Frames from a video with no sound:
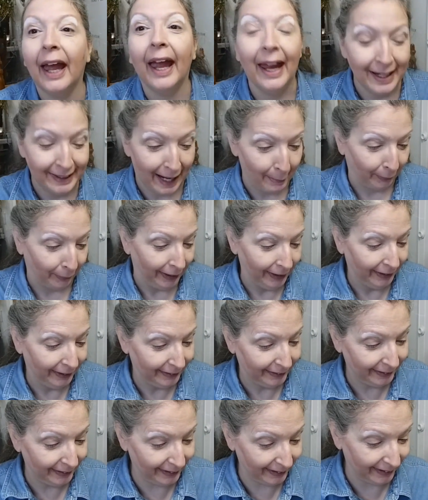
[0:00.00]
And pretty.
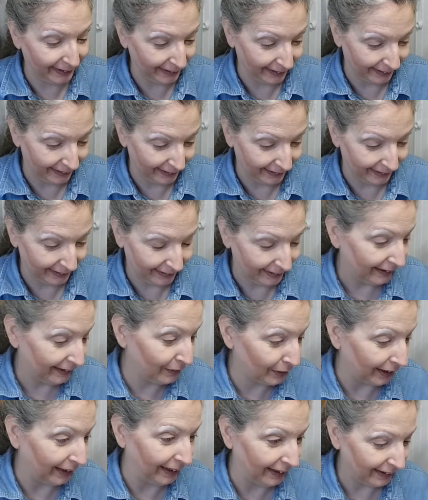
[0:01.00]

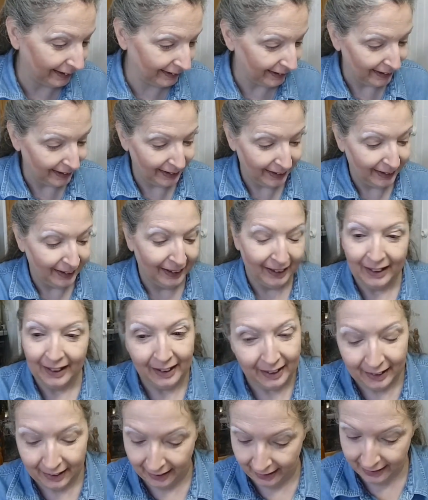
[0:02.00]
Okay.
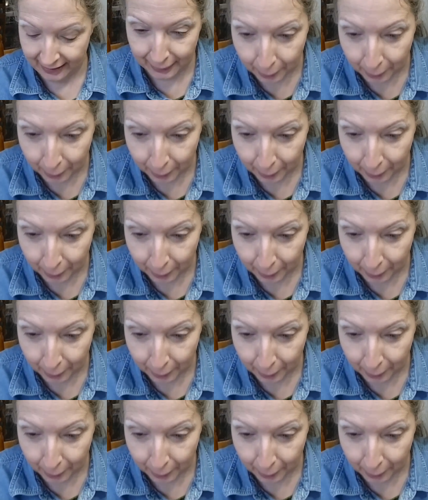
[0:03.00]
It's so